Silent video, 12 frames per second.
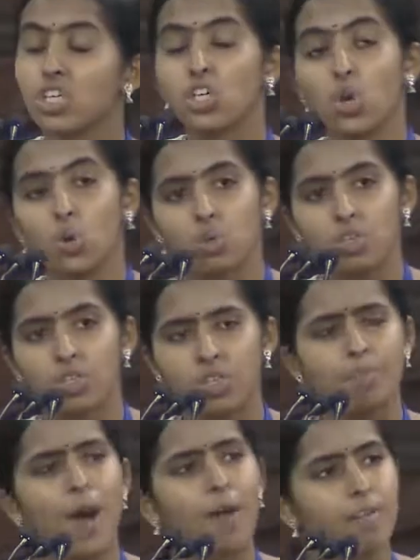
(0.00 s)
Youth, the
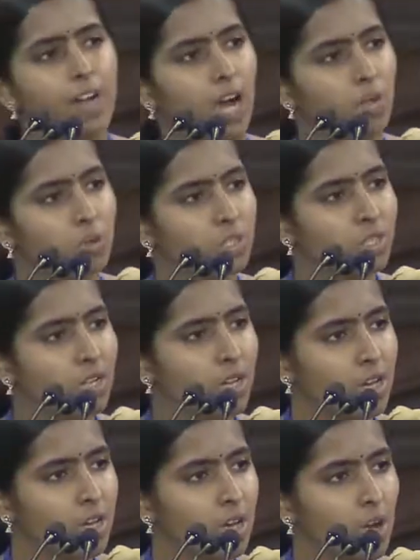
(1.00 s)
powerhouse,
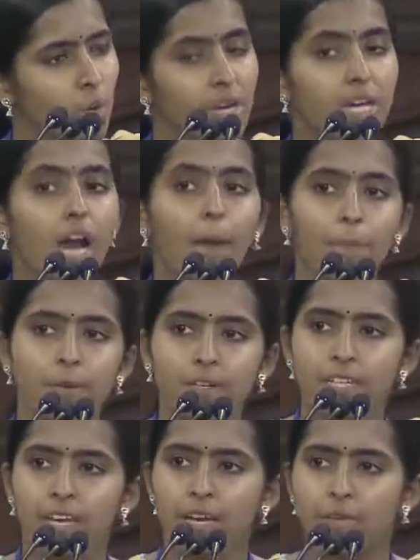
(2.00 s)
when
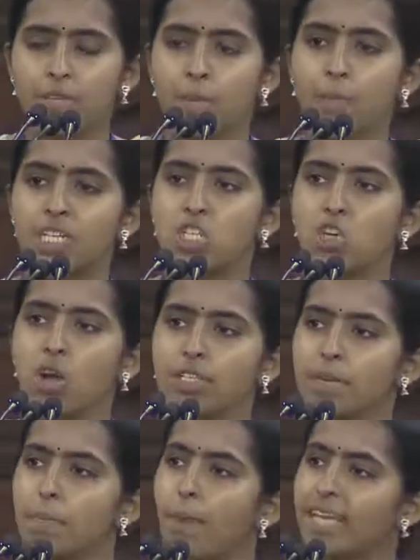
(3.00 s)
coupled with the
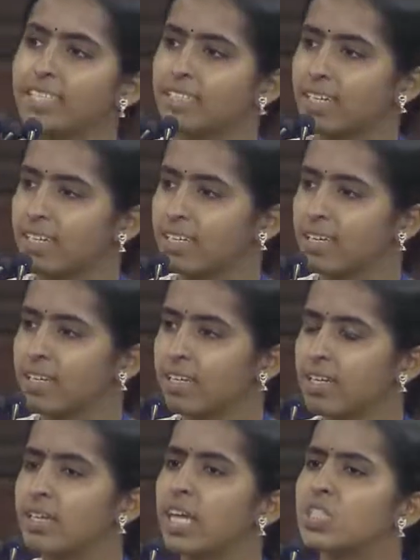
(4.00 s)
patriotic mindset,
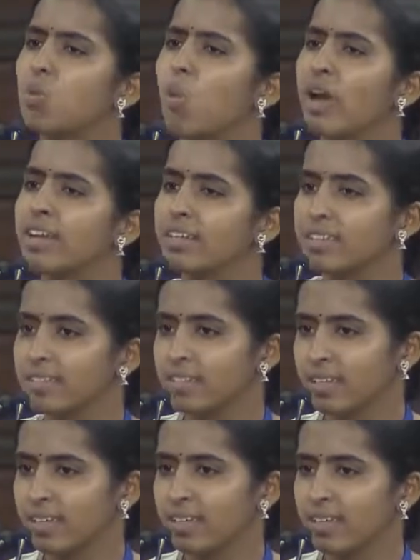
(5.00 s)
does wonders.
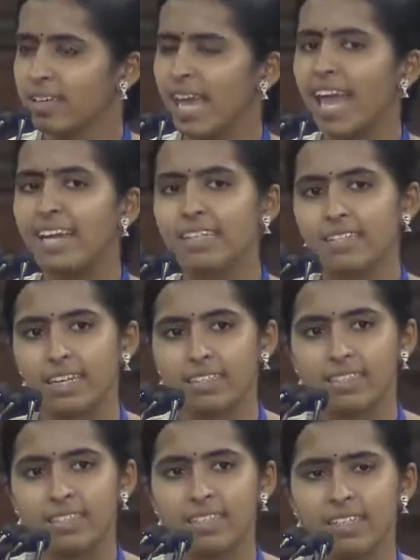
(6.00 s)

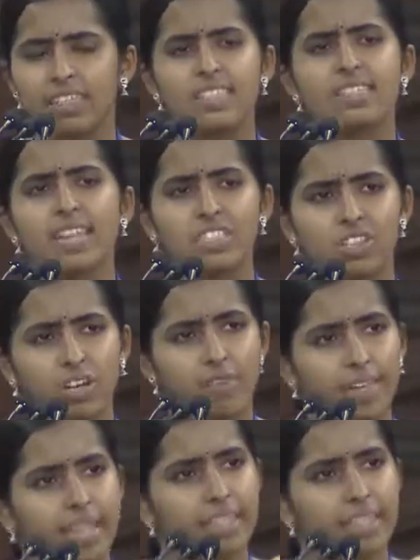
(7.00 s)
NSS is such a living